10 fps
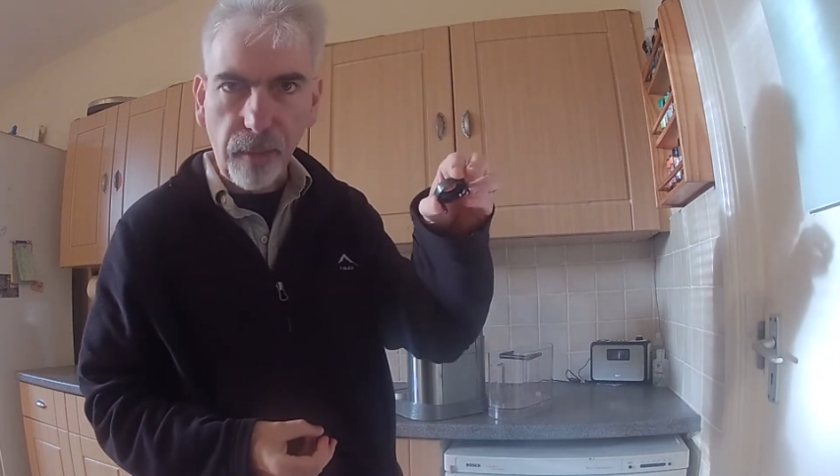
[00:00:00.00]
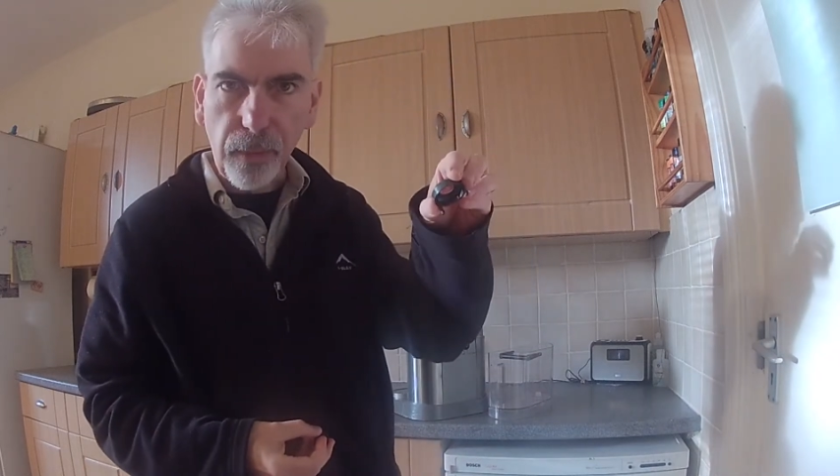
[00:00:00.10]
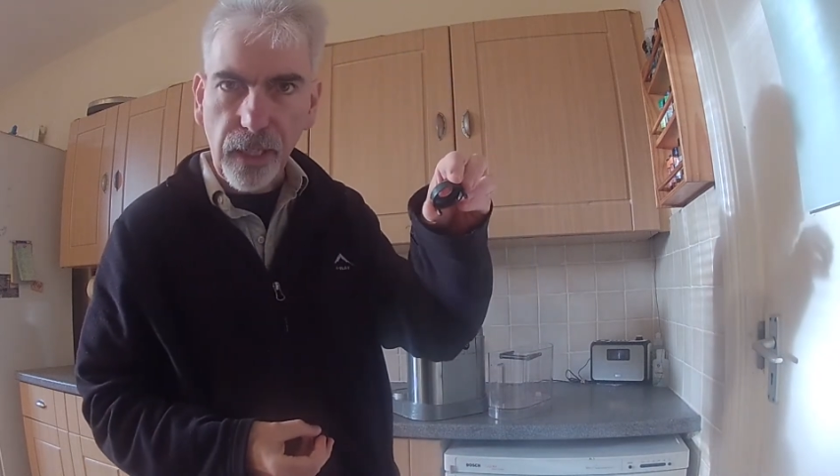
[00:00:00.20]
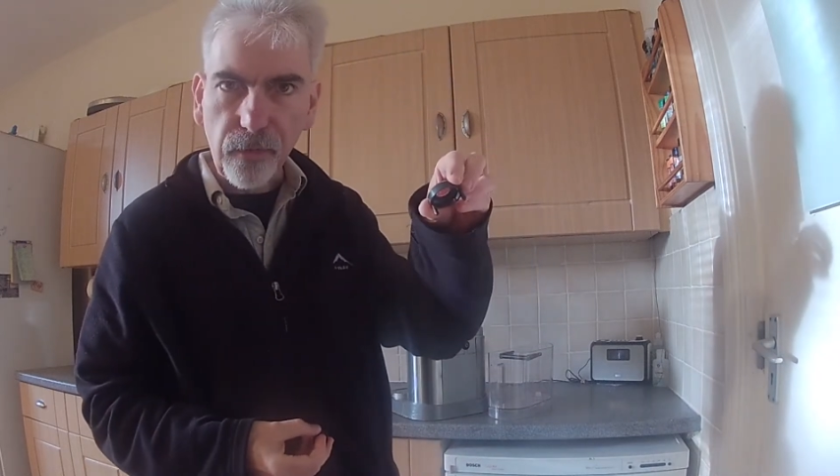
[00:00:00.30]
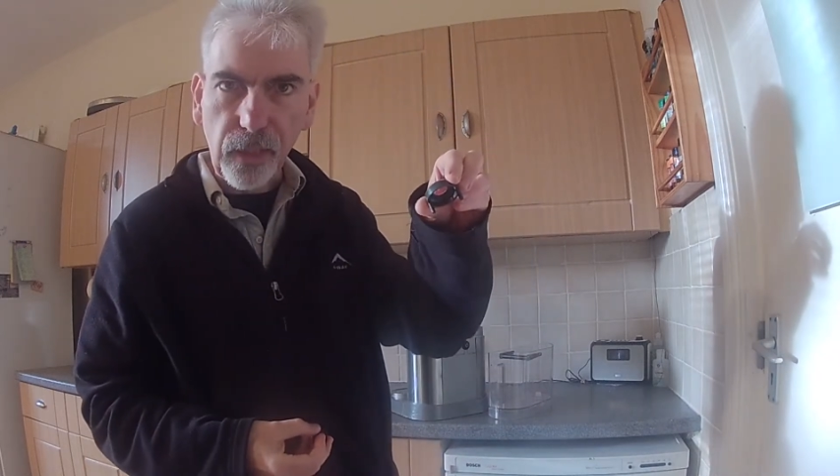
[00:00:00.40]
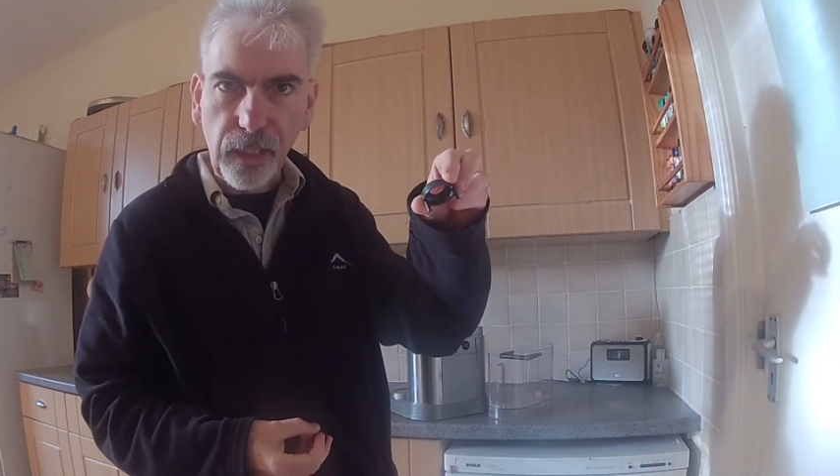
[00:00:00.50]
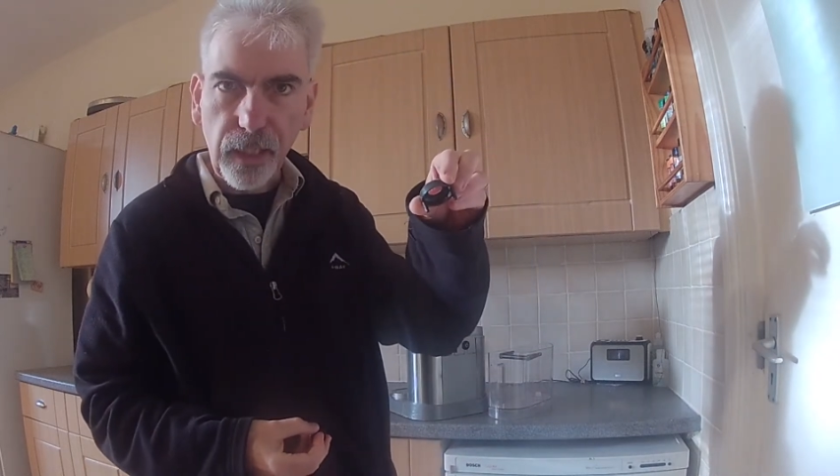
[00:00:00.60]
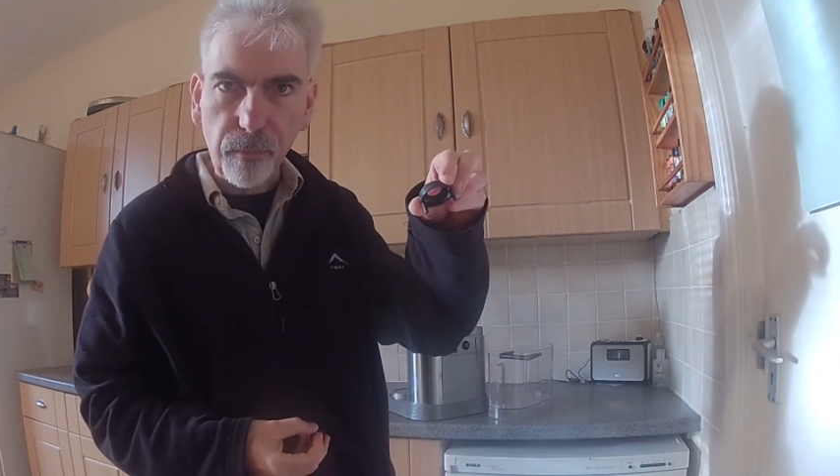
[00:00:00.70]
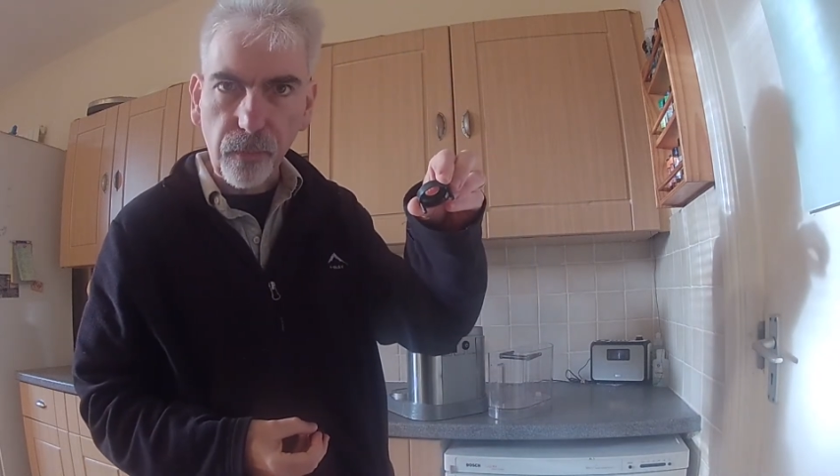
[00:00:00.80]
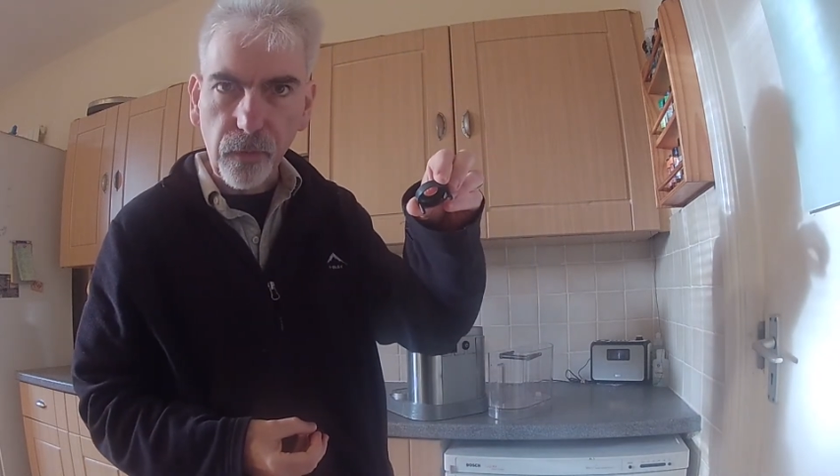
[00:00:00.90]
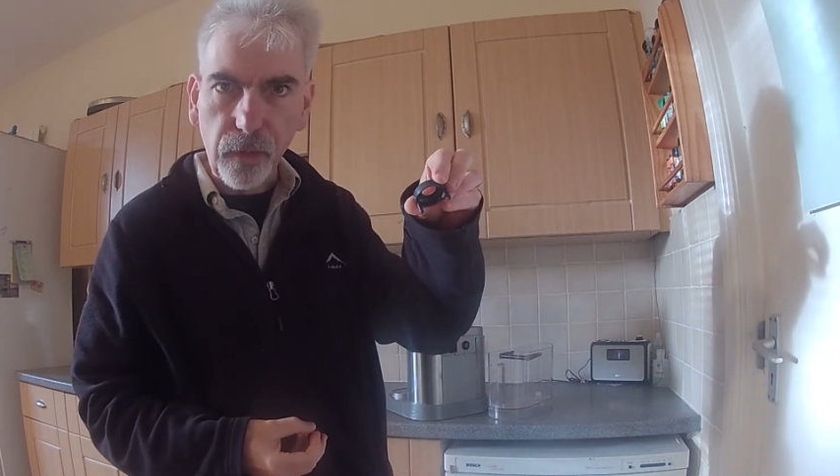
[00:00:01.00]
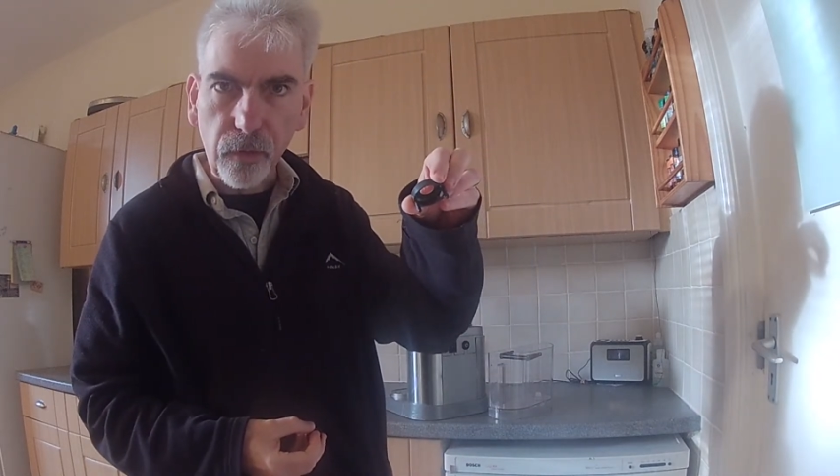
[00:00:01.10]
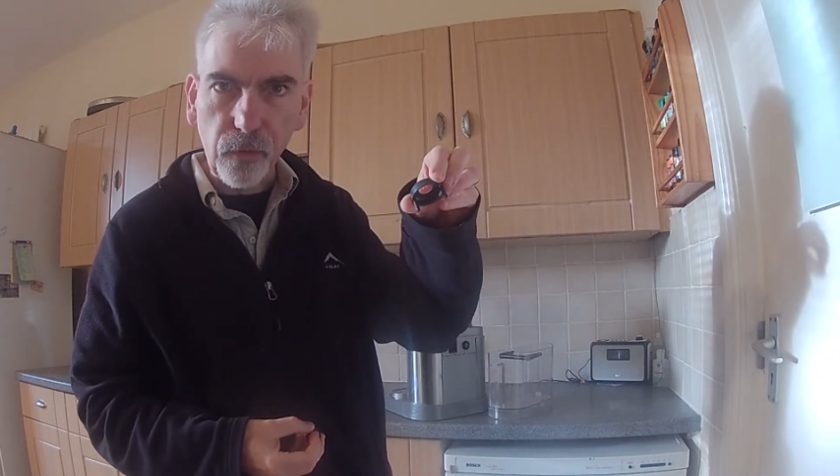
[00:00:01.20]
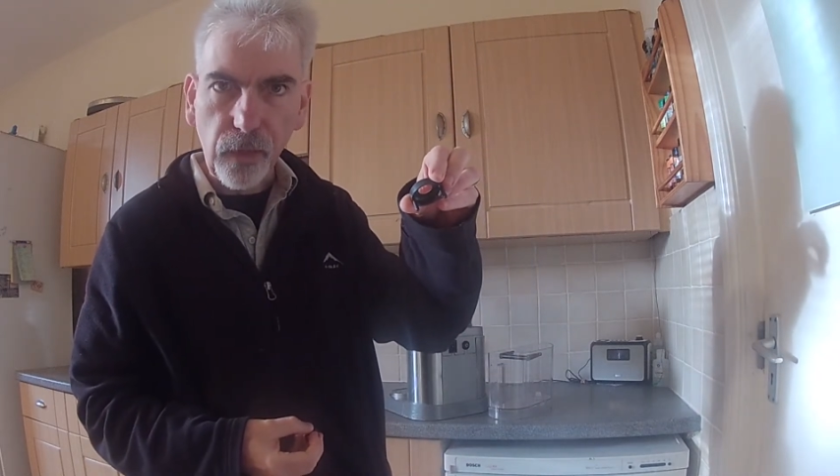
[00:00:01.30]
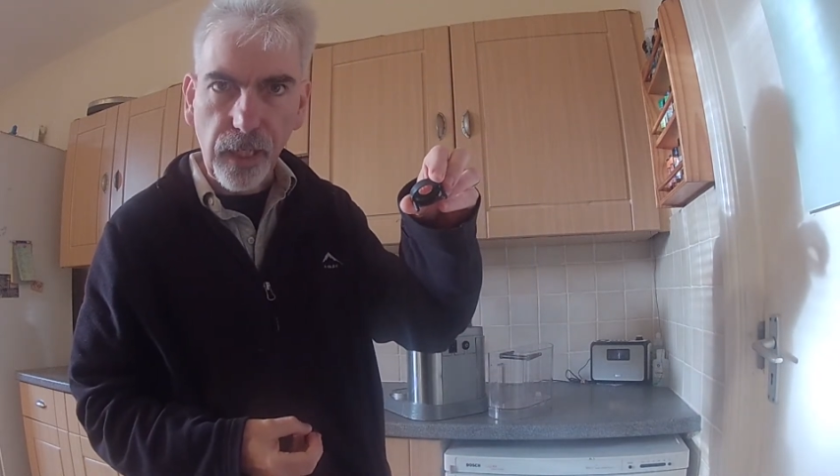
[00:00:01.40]
plastic clip that
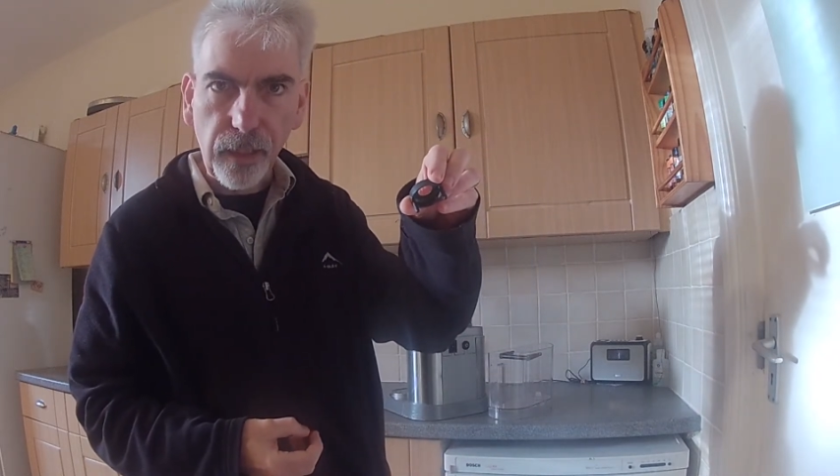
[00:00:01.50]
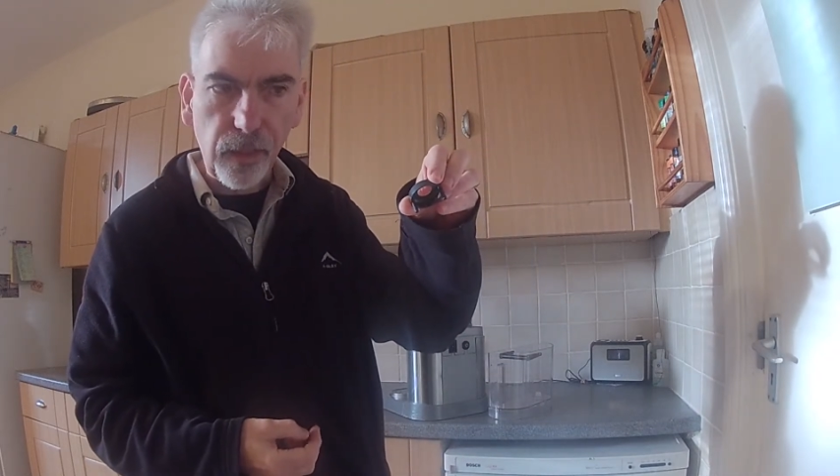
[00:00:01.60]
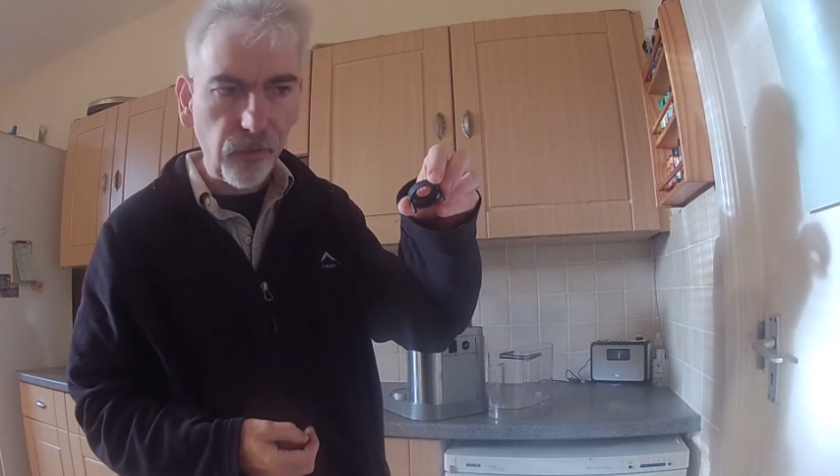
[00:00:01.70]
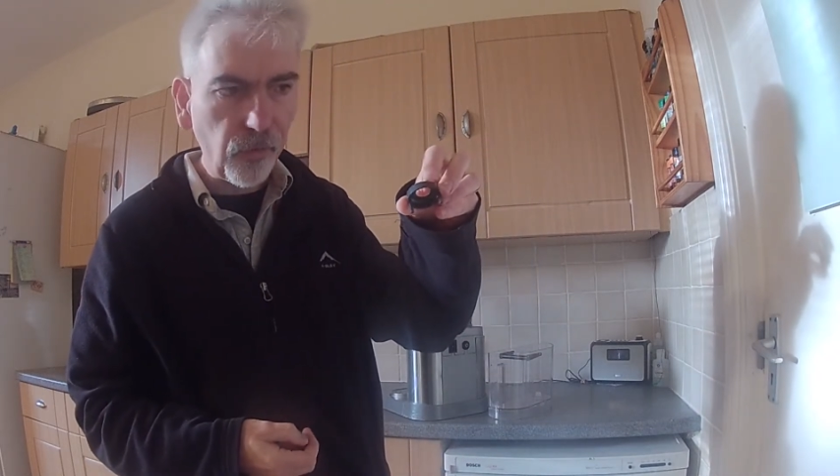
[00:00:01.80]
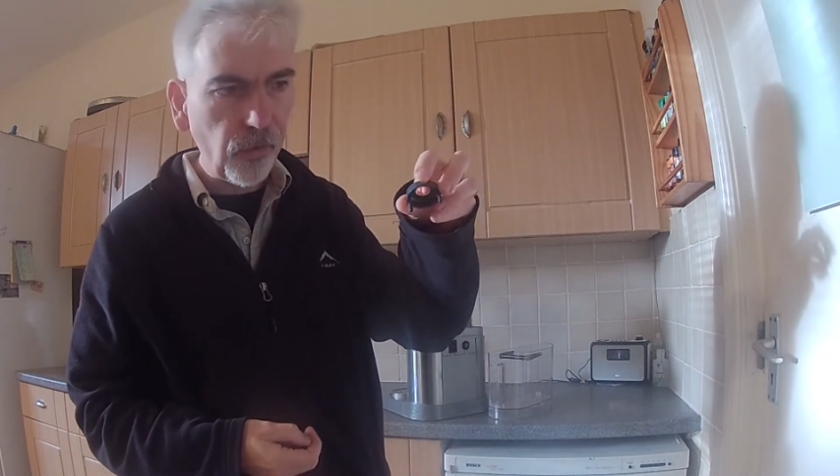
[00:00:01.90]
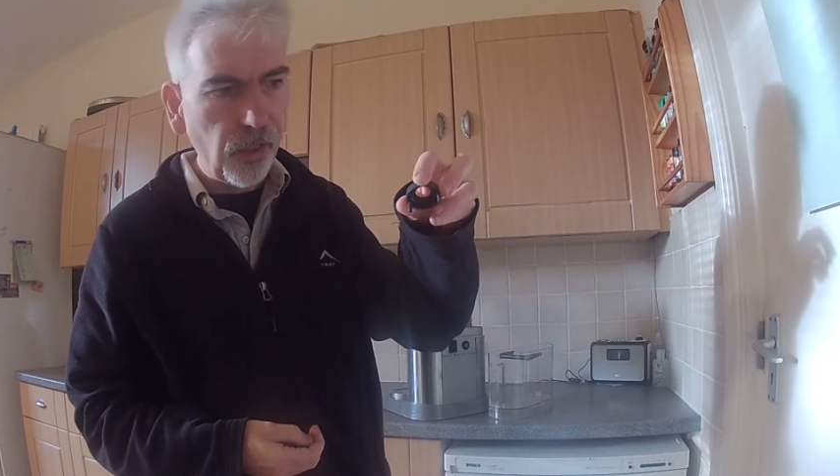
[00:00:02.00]
looks like this,